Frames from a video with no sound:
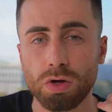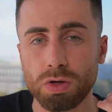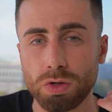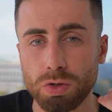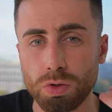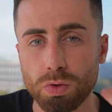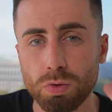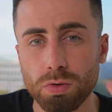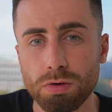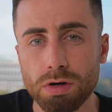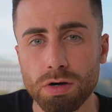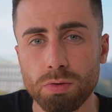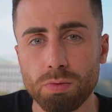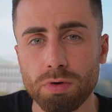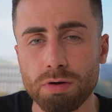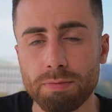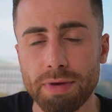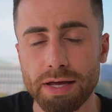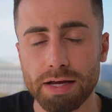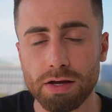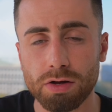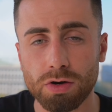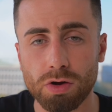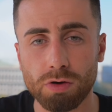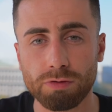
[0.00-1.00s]
you're going to want to
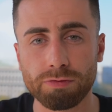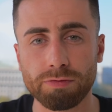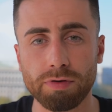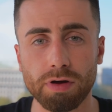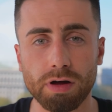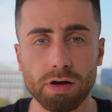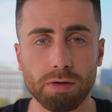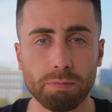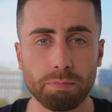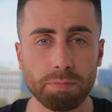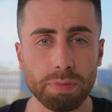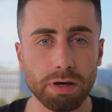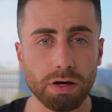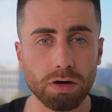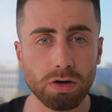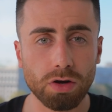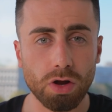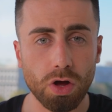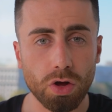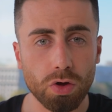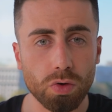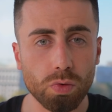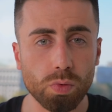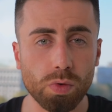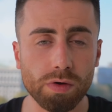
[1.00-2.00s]
make an offer
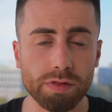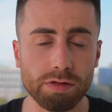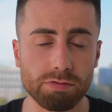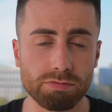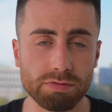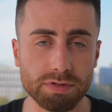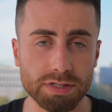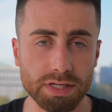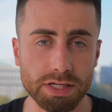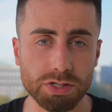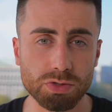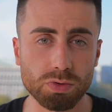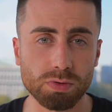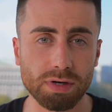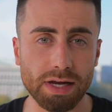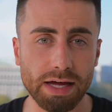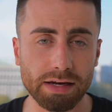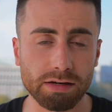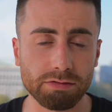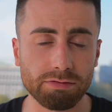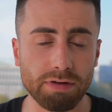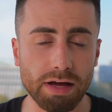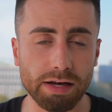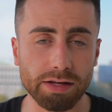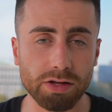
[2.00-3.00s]
below what the residual
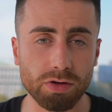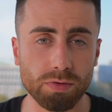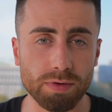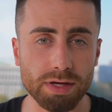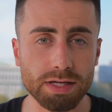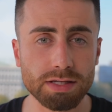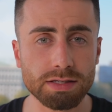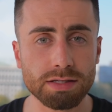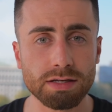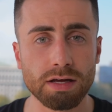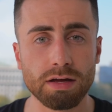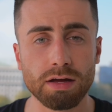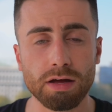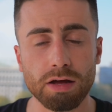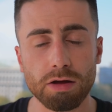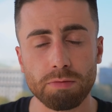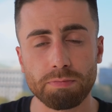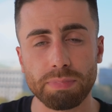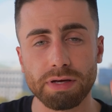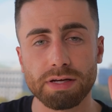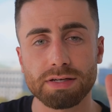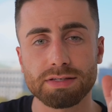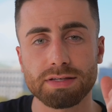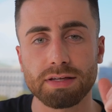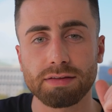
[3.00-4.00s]
land value is,
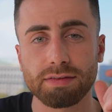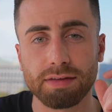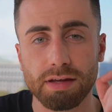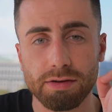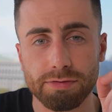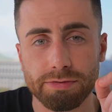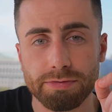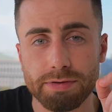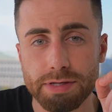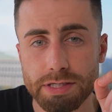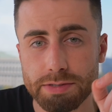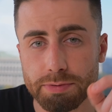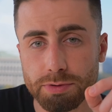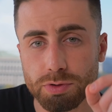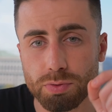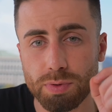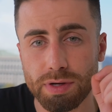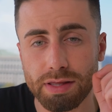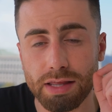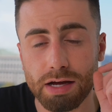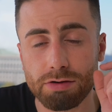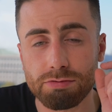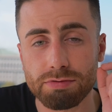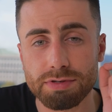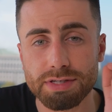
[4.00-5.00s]
because the difference
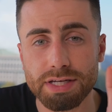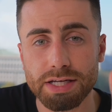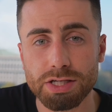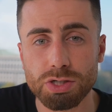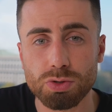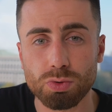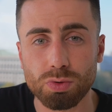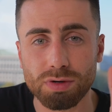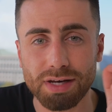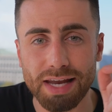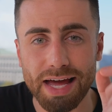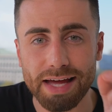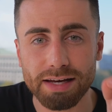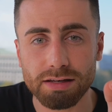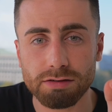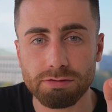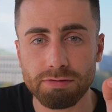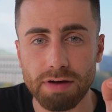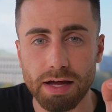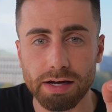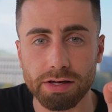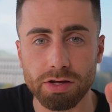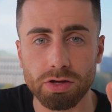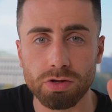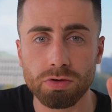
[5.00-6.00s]
between that residual land
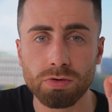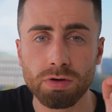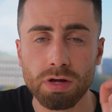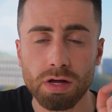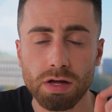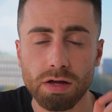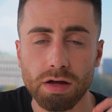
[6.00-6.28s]
value